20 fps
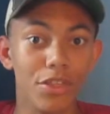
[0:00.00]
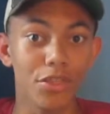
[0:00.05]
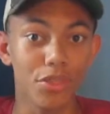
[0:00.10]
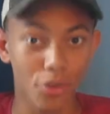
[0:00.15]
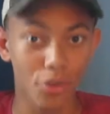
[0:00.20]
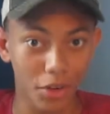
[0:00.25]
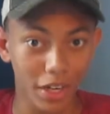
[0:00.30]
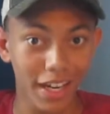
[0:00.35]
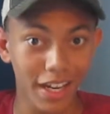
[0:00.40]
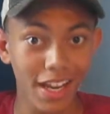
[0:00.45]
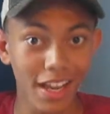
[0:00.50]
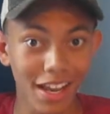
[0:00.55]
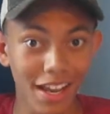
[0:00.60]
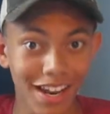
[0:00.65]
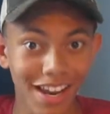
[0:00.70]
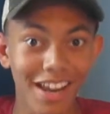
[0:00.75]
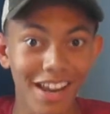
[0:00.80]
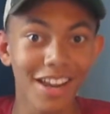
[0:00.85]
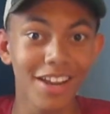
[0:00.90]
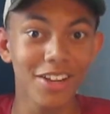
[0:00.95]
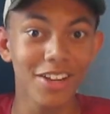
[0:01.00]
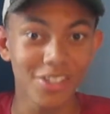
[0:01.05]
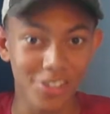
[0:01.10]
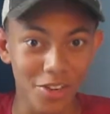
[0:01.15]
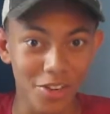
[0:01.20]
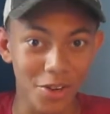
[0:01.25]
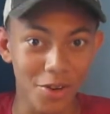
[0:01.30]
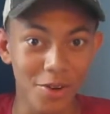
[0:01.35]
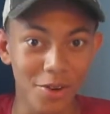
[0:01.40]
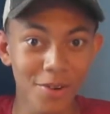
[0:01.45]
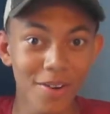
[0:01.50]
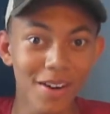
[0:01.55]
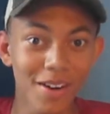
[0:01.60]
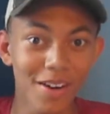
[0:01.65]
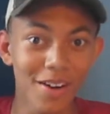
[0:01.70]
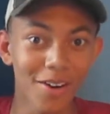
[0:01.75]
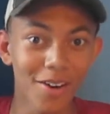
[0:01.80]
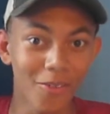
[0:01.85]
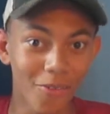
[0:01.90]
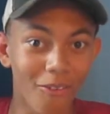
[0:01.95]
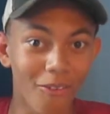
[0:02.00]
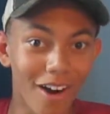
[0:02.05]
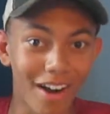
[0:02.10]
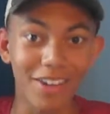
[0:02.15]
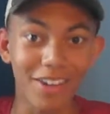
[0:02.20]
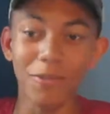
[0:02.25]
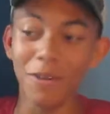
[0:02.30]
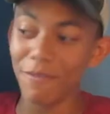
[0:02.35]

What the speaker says: 3, 2, 1.